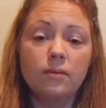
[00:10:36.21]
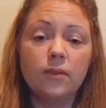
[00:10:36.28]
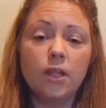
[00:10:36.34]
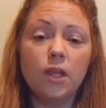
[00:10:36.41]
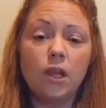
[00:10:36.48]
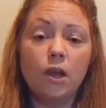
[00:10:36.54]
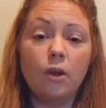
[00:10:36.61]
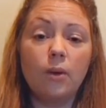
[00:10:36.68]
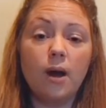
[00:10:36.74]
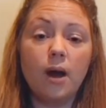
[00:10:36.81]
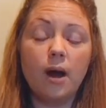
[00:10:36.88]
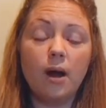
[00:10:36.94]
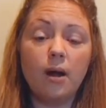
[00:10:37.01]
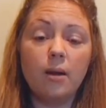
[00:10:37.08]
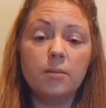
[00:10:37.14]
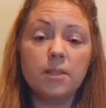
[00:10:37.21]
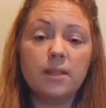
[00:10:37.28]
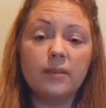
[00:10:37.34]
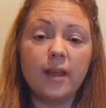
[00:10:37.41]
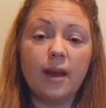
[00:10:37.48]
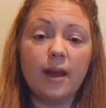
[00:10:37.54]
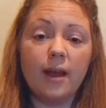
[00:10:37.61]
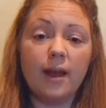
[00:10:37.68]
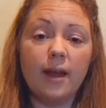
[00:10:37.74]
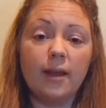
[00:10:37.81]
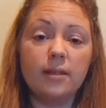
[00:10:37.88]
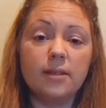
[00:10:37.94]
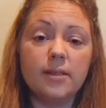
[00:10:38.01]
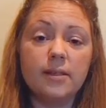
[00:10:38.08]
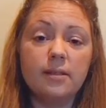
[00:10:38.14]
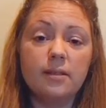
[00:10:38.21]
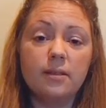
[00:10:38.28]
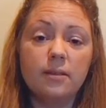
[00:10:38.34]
the lower arms and the hands.